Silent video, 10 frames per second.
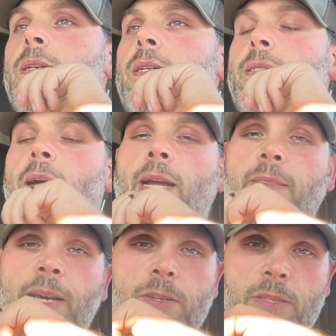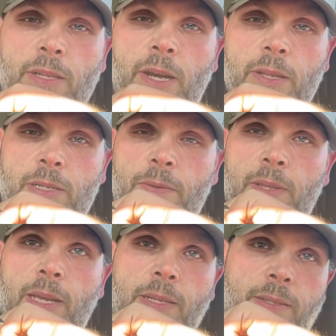$9,000 for
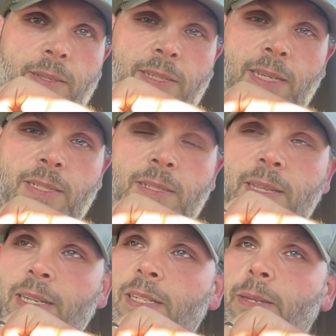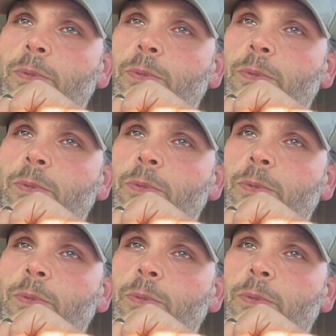that. That seems